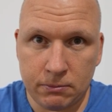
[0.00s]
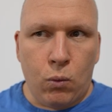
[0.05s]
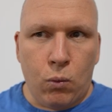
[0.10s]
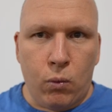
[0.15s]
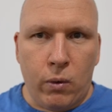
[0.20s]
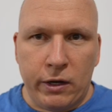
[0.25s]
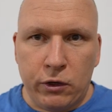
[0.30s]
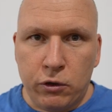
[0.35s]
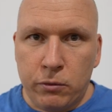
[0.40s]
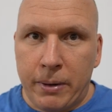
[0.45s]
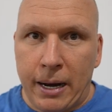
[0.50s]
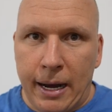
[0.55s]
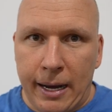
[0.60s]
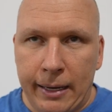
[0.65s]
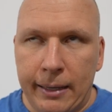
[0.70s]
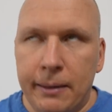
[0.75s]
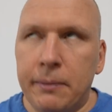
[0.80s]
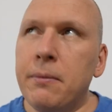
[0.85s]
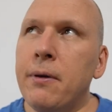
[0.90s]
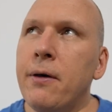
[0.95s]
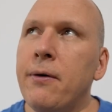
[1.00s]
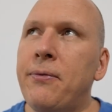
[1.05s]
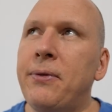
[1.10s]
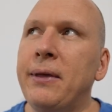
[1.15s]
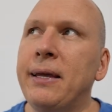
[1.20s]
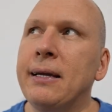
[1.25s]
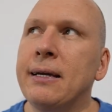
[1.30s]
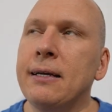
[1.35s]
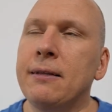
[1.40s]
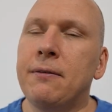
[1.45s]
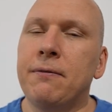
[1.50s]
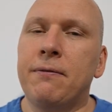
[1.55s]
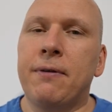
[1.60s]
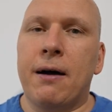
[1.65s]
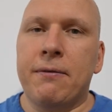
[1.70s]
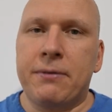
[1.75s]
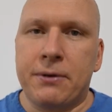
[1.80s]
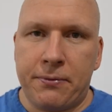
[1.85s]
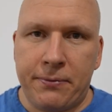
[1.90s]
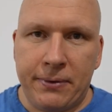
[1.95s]
When you buy, think of
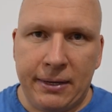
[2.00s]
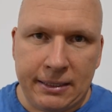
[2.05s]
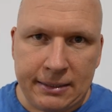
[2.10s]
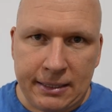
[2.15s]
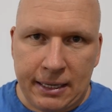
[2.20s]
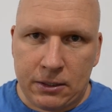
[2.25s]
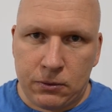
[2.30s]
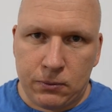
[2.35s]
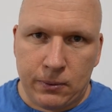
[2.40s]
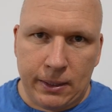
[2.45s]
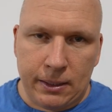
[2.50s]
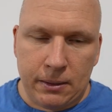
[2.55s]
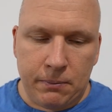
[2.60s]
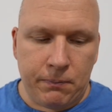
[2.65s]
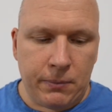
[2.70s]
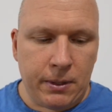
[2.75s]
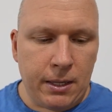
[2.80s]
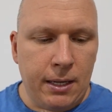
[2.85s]
other things as well.